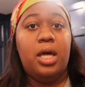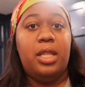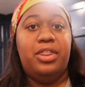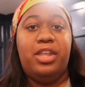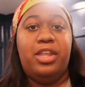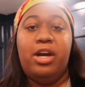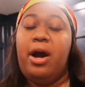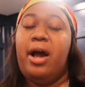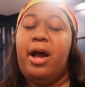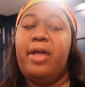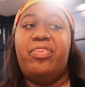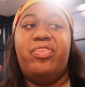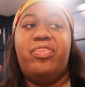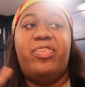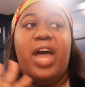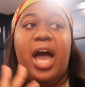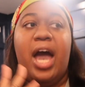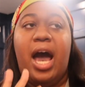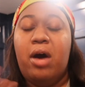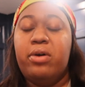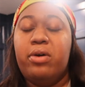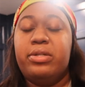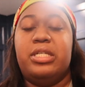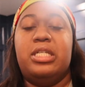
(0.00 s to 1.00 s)
there are
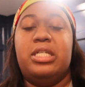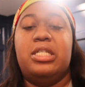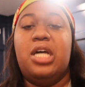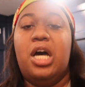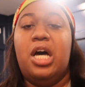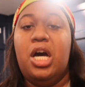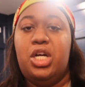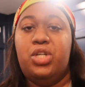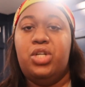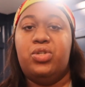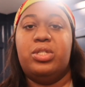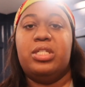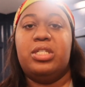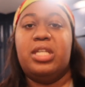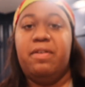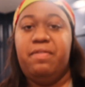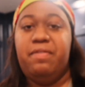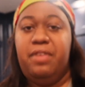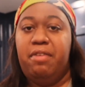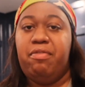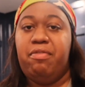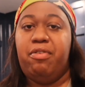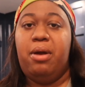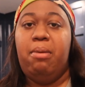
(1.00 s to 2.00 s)
thousands, hundreds of
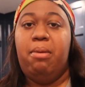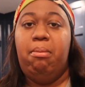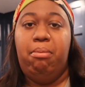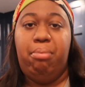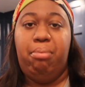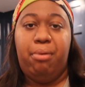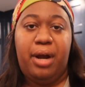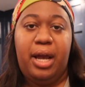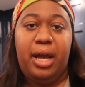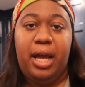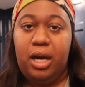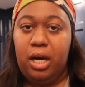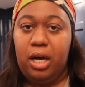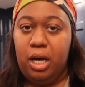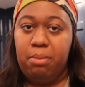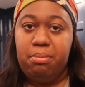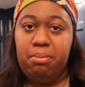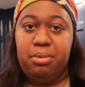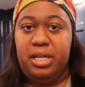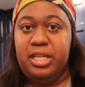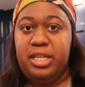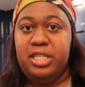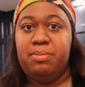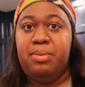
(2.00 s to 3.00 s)
different bread
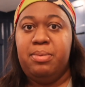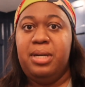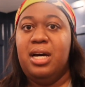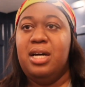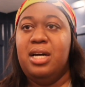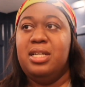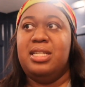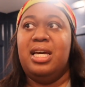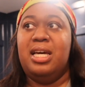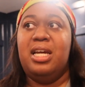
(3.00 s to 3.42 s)
companies, because